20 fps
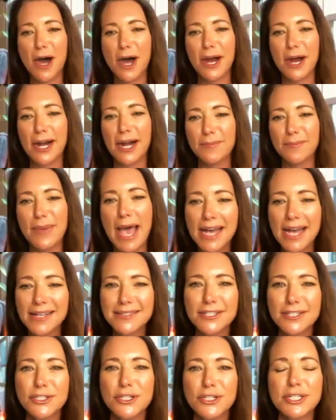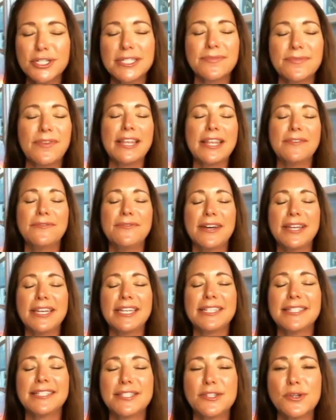our passengers funny
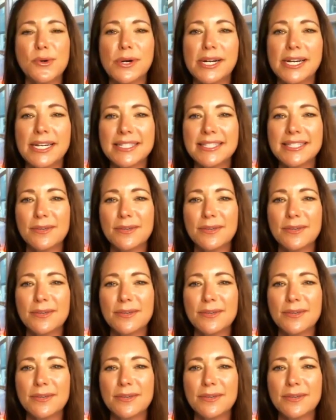stories.